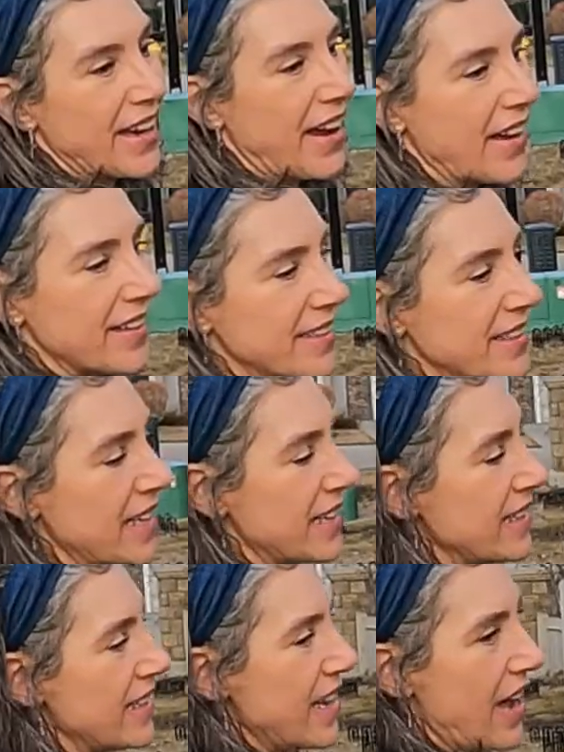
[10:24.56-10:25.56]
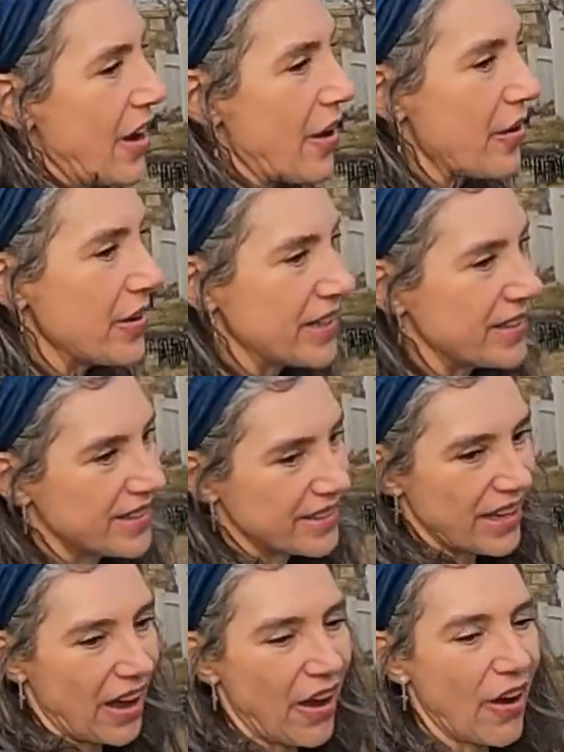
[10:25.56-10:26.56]
Canada,
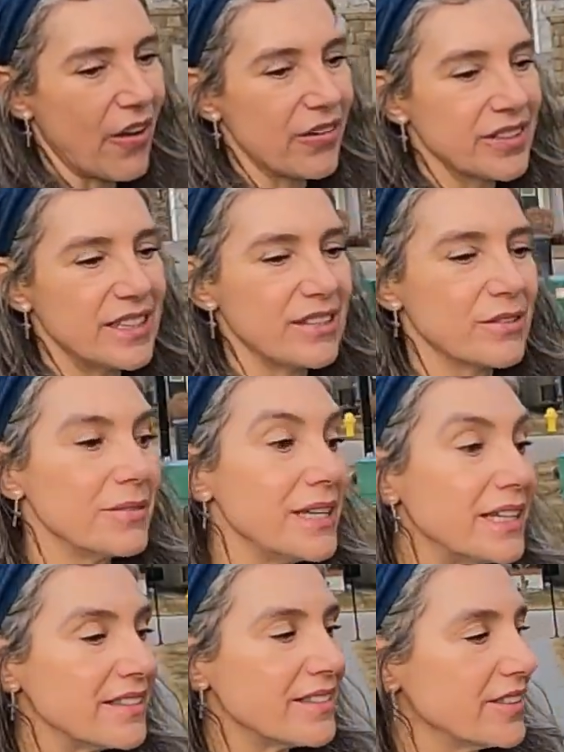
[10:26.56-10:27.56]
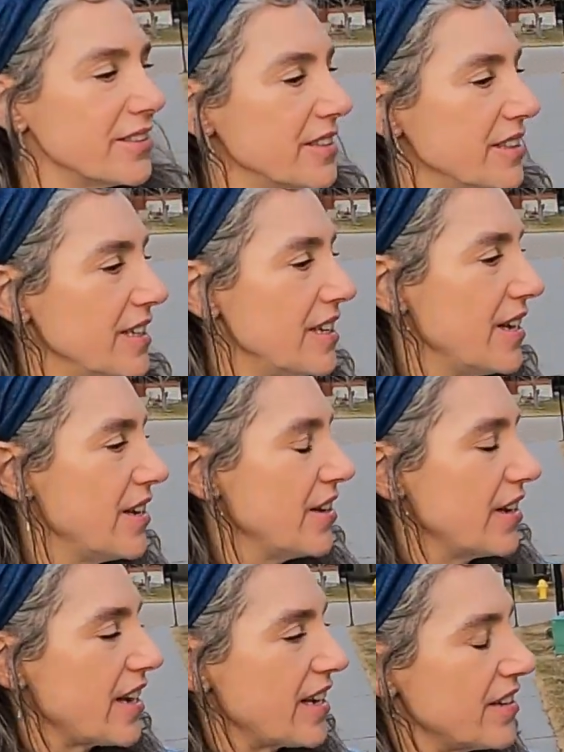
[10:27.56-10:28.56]
how the winter
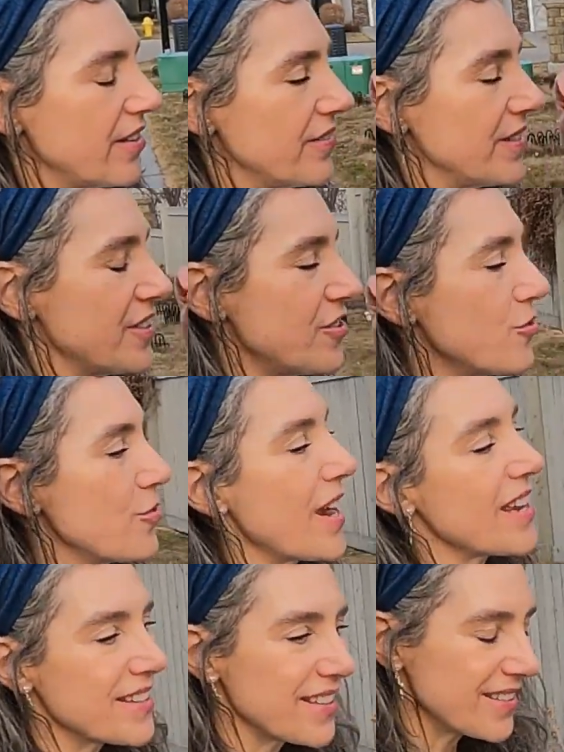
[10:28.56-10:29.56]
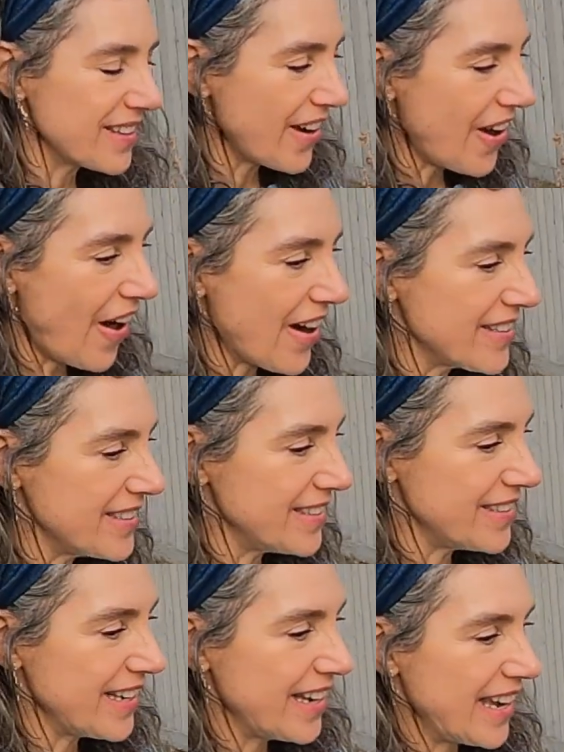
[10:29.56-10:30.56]
kind of stresses the
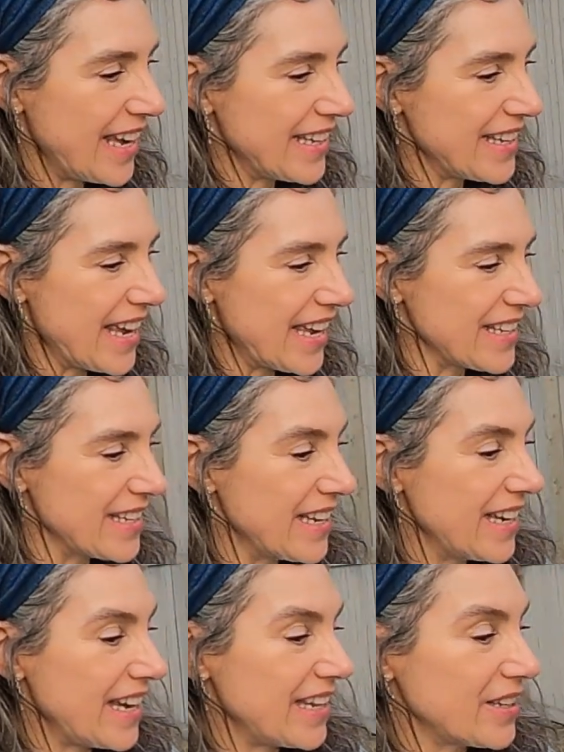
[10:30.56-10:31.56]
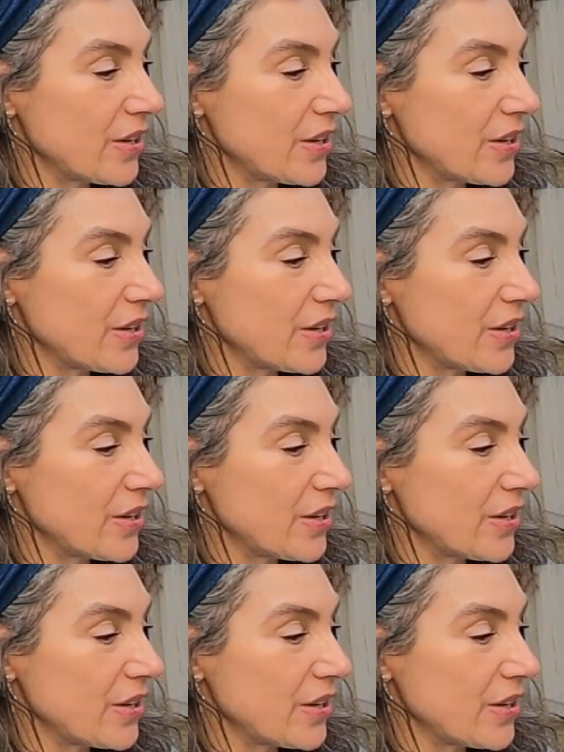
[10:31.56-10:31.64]
garden and then it